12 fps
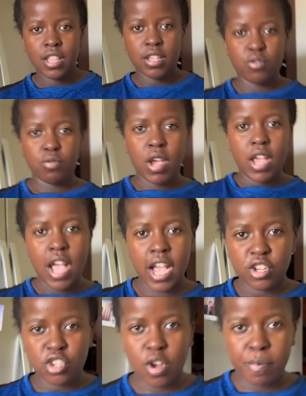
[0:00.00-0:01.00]
That's right, I
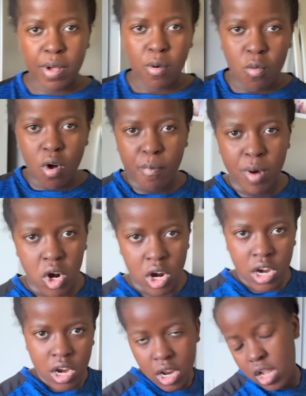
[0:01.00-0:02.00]
shop at Walmart
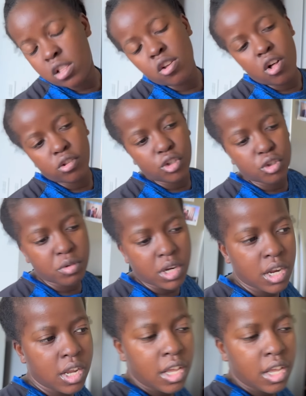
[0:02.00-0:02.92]
and the whole tree.